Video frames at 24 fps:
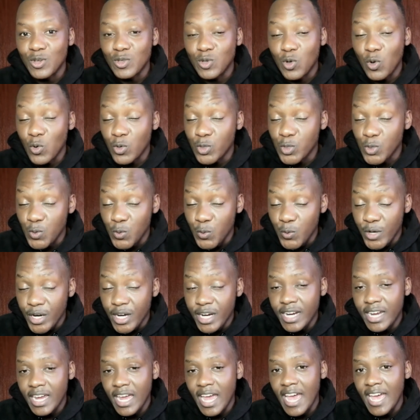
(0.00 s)
go to
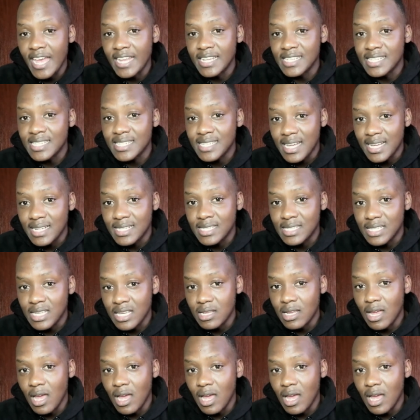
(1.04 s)
work and start,